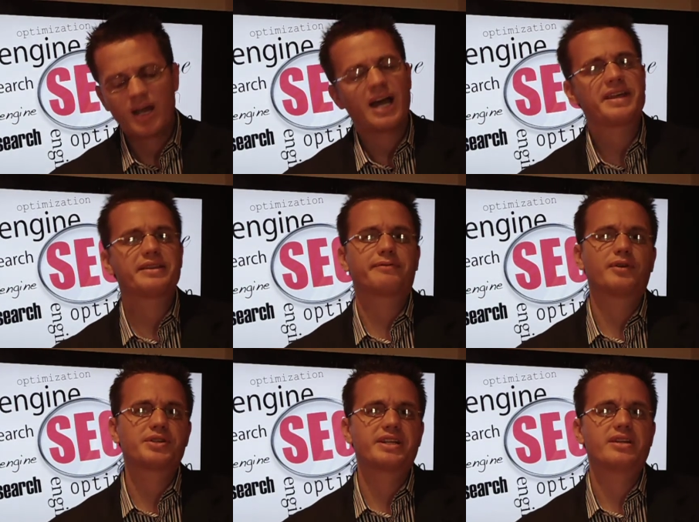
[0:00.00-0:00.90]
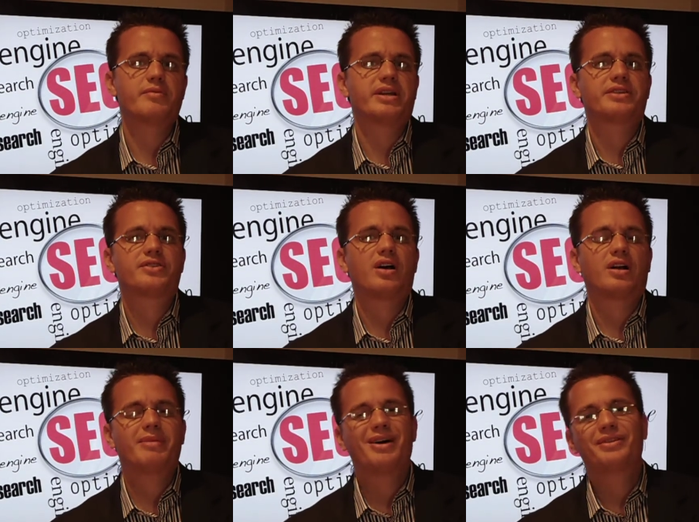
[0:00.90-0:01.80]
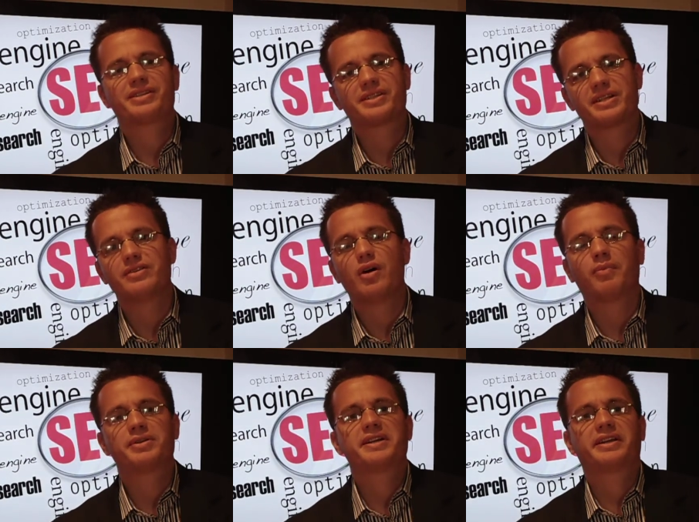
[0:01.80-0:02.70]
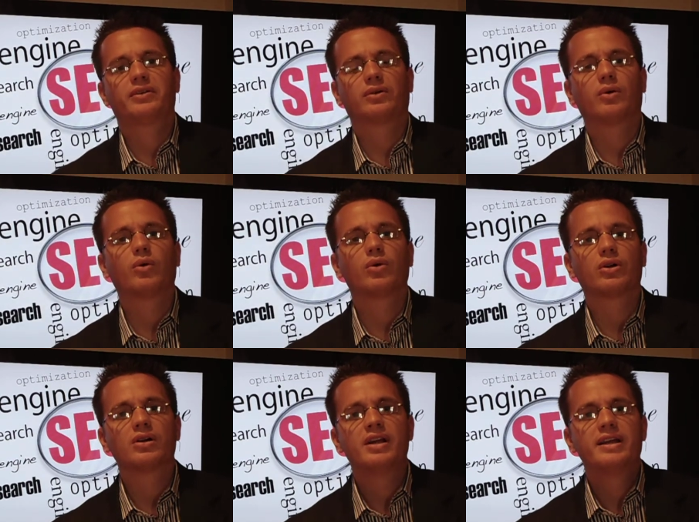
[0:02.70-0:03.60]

I think the first thing that we can talk about, and this is in no particular order,